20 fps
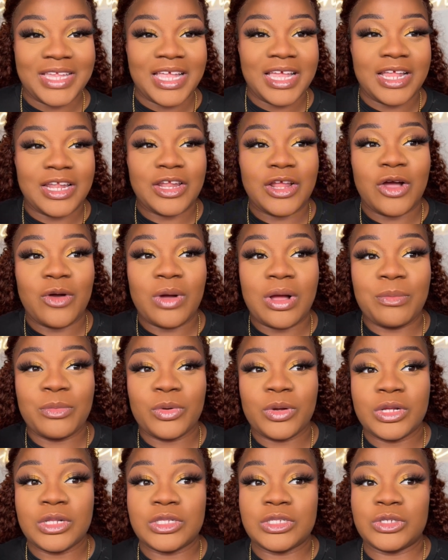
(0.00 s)
Now I'm
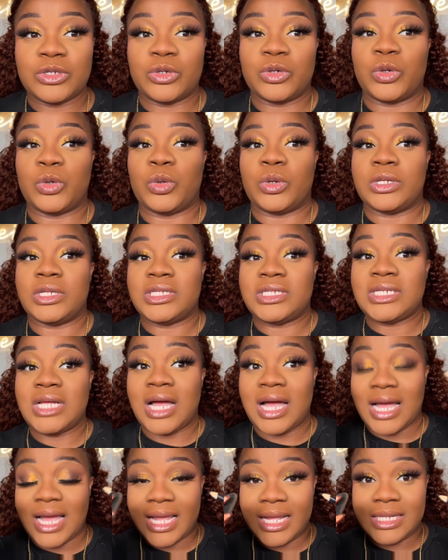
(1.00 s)
going to
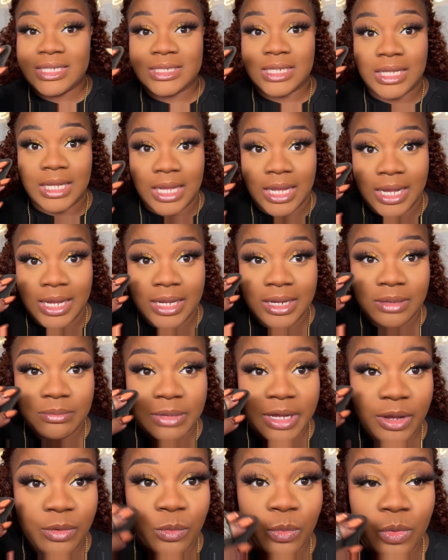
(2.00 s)
tight line
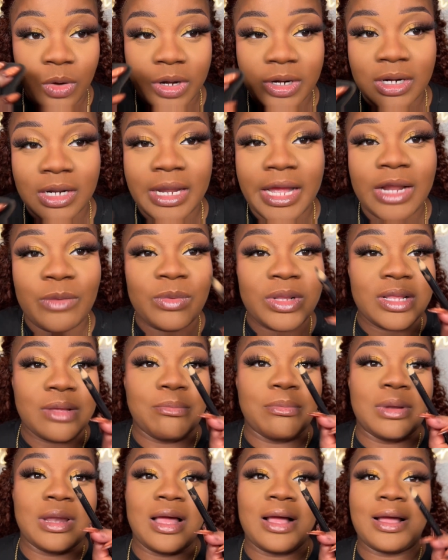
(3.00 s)
my waterline with a
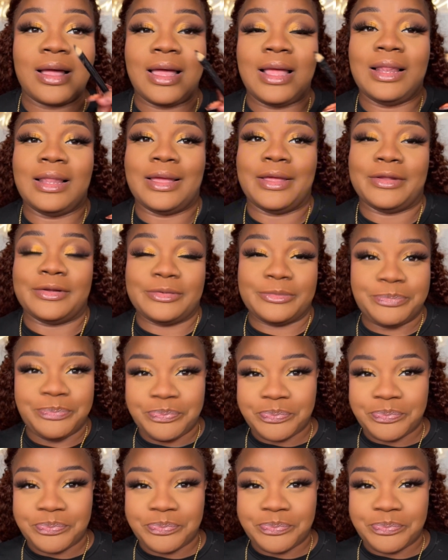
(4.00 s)
black eyeliner.